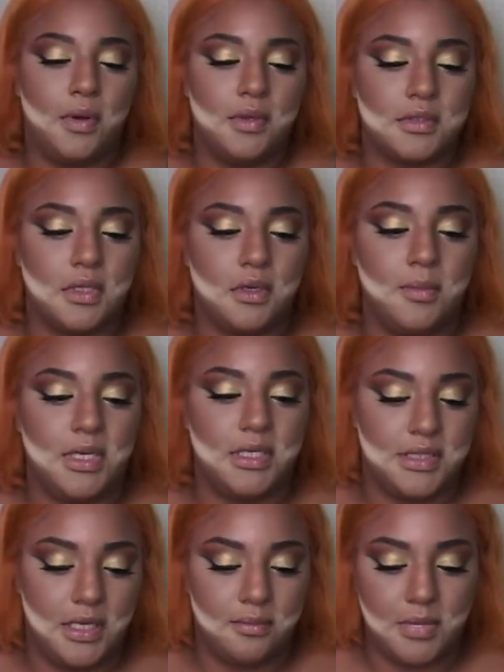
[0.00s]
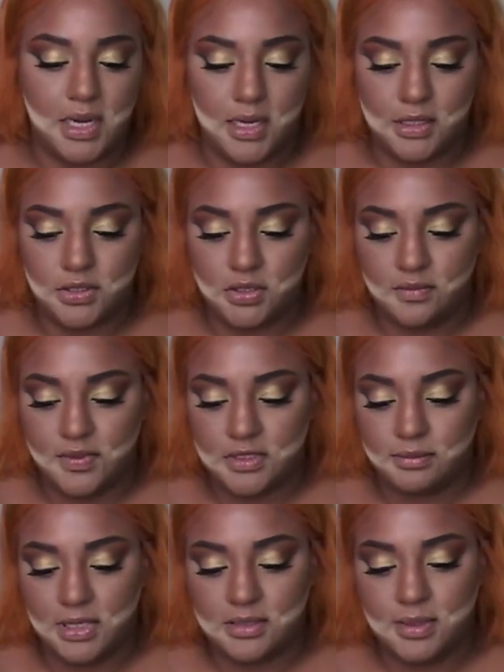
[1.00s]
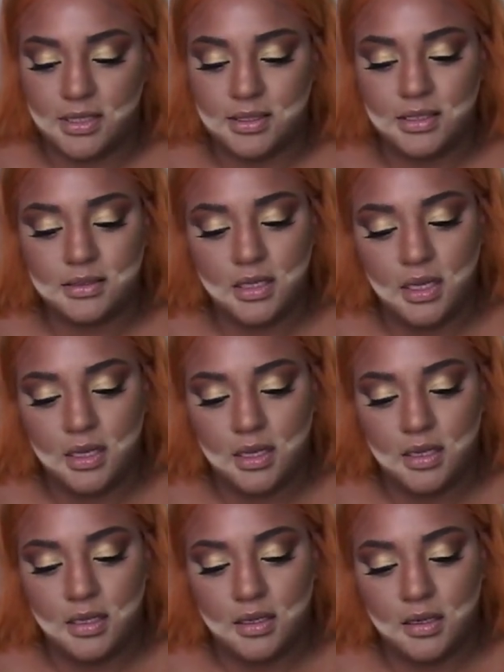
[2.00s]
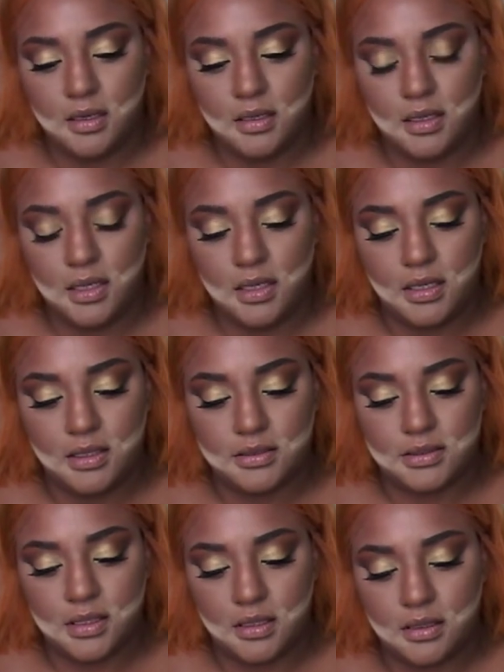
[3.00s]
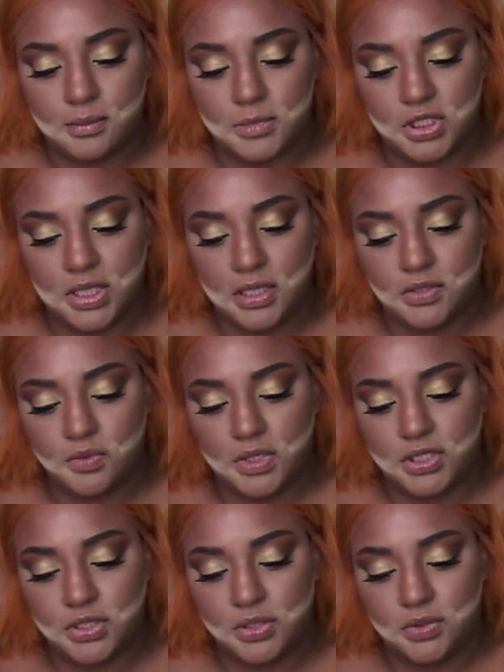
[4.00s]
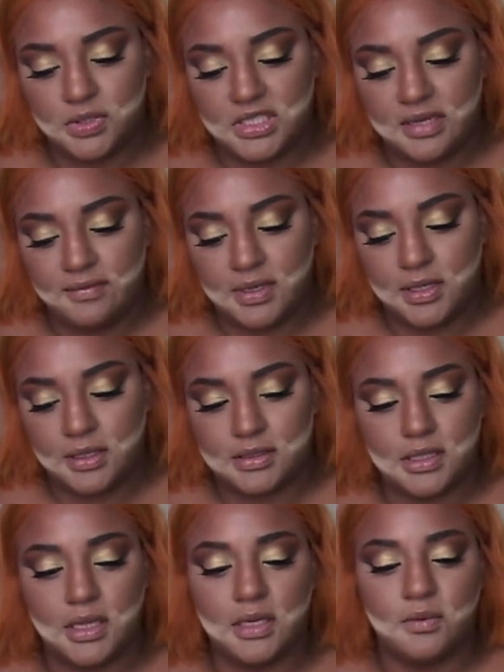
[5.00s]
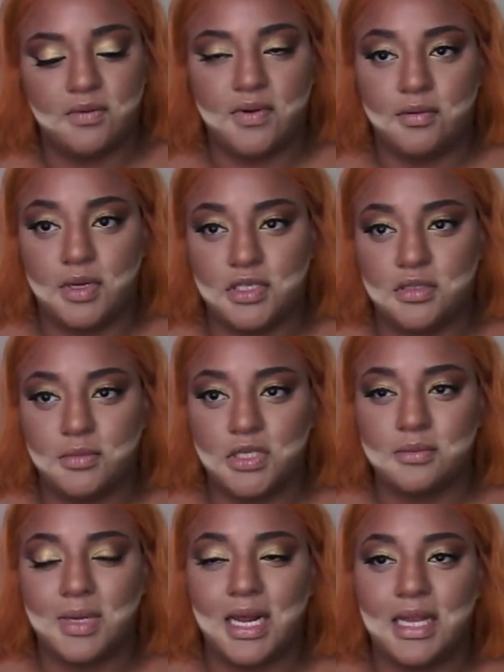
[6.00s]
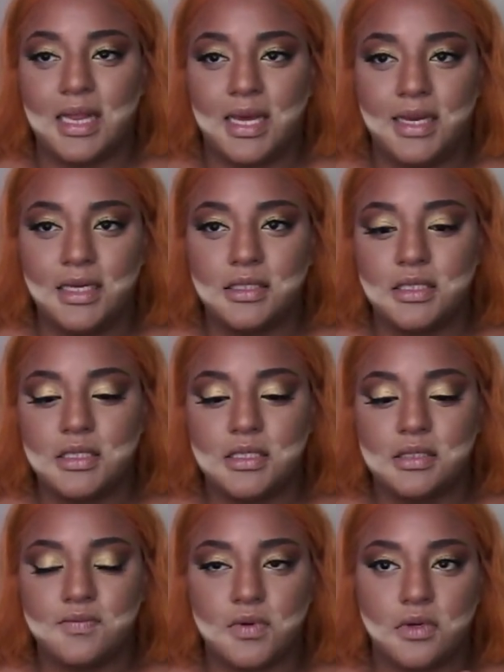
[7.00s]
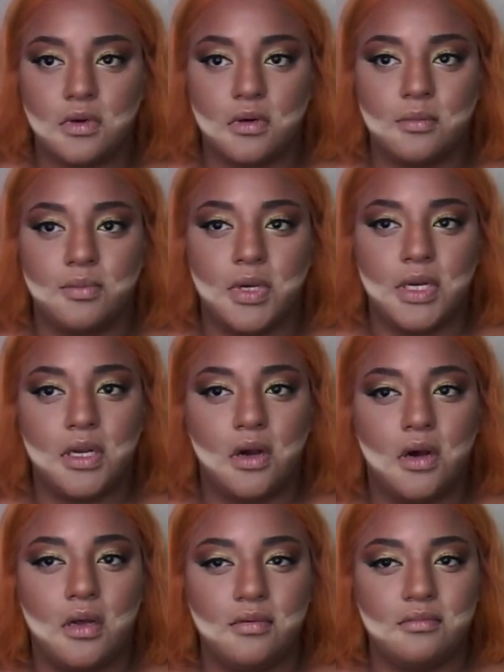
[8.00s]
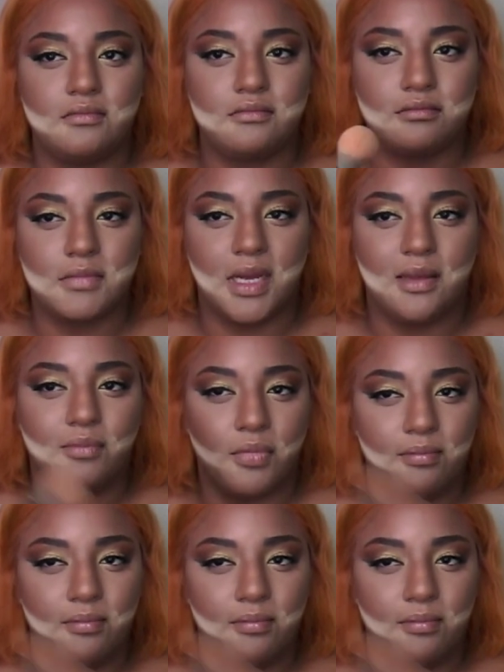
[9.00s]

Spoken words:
So I'm gonna take my Juvia's Place by these. It's J227. It's a liquid foundation brush, but I like this for putting on my